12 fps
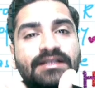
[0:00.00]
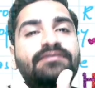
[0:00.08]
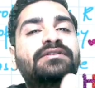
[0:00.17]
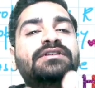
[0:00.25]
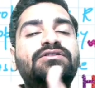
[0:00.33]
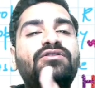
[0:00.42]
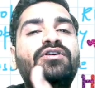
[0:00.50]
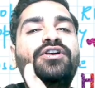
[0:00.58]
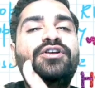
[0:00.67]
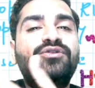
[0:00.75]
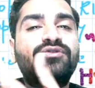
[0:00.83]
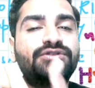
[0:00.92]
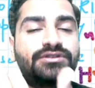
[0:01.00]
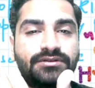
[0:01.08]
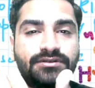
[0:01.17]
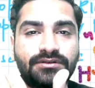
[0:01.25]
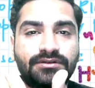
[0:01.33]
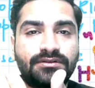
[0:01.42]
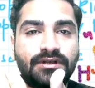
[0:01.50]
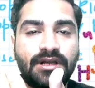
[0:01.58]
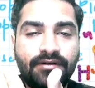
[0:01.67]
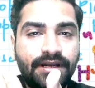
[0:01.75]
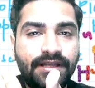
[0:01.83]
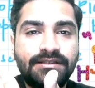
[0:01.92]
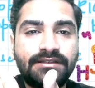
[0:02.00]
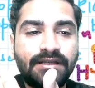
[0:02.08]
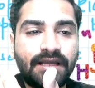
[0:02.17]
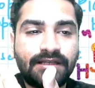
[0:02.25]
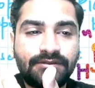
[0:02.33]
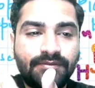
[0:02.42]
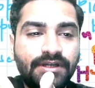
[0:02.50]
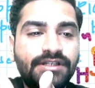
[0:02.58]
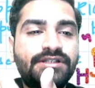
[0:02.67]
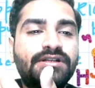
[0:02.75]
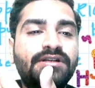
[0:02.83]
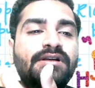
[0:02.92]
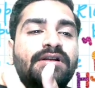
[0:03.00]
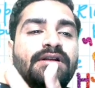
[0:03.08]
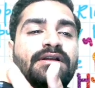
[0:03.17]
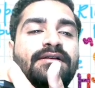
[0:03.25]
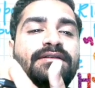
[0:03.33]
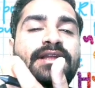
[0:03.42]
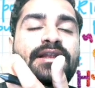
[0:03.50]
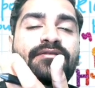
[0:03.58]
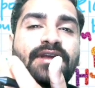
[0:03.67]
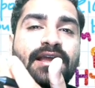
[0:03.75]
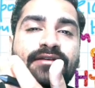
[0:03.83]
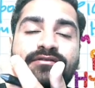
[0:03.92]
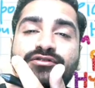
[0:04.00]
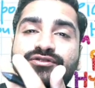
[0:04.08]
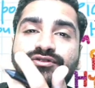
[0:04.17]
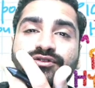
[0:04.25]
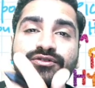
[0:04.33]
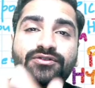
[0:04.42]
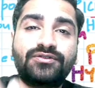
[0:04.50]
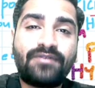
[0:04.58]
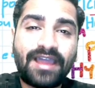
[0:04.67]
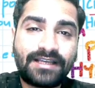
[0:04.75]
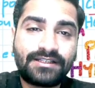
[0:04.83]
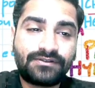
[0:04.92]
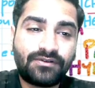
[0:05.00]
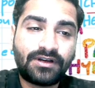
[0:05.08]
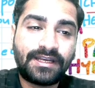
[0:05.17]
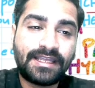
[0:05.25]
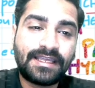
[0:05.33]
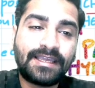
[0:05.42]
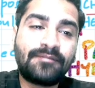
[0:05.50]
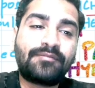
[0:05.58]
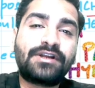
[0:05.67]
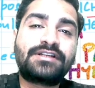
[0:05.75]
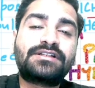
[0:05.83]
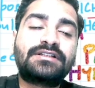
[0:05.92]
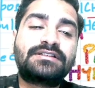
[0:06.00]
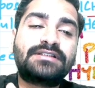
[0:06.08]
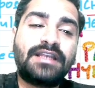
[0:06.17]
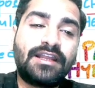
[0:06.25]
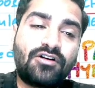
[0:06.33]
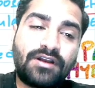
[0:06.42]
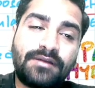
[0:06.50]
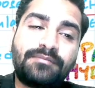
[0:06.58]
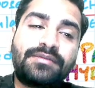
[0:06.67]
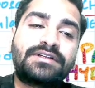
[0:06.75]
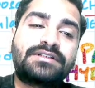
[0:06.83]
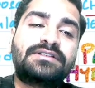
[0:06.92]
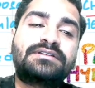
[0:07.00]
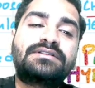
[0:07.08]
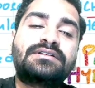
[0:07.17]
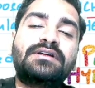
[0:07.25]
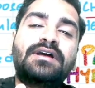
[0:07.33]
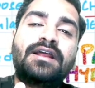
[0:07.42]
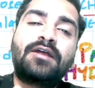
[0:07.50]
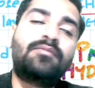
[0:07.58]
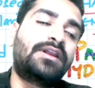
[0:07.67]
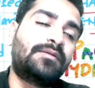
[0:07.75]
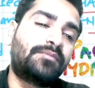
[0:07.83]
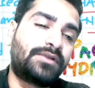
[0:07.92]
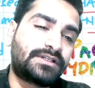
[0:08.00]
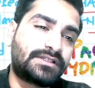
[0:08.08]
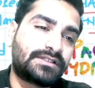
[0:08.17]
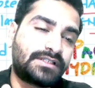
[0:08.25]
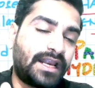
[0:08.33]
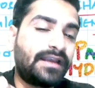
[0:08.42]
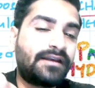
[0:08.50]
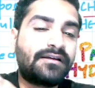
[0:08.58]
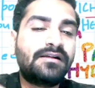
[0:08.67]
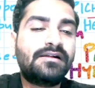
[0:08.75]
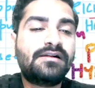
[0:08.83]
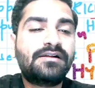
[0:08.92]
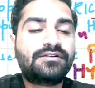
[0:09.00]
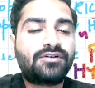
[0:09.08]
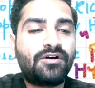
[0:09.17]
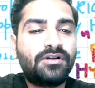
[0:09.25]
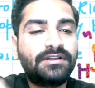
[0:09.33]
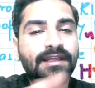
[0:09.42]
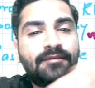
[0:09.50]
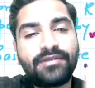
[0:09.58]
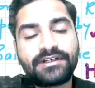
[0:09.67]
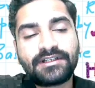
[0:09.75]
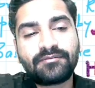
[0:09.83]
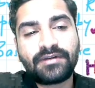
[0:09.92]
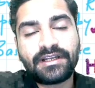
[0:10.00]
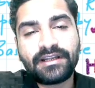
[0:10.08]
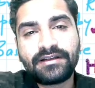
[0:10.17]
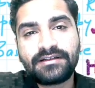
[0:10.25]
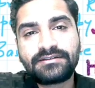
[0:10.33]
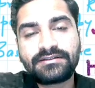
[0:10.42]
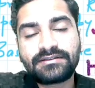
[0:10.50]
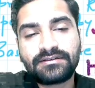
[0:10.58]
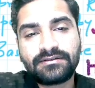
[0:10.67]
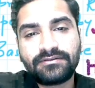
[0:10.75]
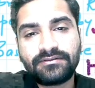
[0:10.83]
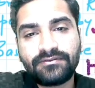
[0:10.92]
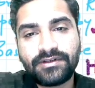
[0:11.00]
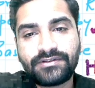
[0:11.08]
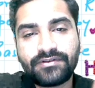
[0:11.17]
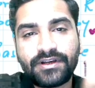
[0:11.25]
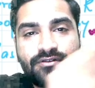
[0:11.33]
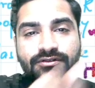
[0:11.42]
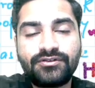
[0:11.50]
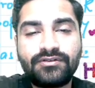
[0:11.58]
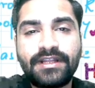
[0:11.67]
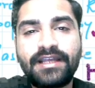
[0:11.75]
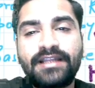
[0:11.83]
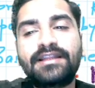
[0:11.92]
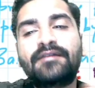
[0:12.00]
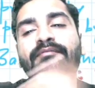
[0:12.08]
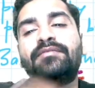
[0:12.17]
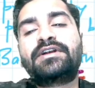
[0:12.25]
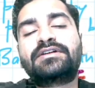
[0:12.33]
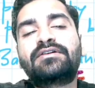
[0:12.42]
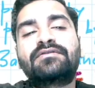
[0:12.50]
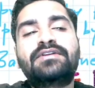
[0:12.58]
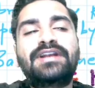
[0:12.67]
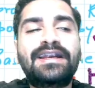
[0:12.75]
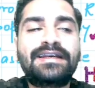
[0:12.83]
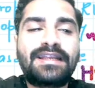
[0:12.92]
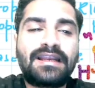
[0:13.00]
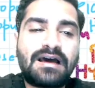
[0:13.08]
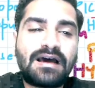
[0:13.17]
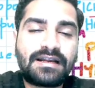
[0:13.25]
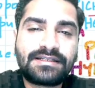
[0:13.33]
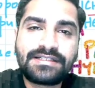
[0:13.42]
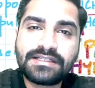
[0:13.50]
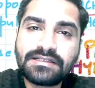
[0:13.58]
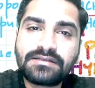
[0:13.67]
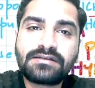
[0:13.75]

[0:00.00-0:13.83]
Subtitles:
which is not used nowadays as much. Then we have used to use wax for taking impressions, silicone impressions, rubber impressions, right? So all the impression materials which were used to take the impression of the dental arches,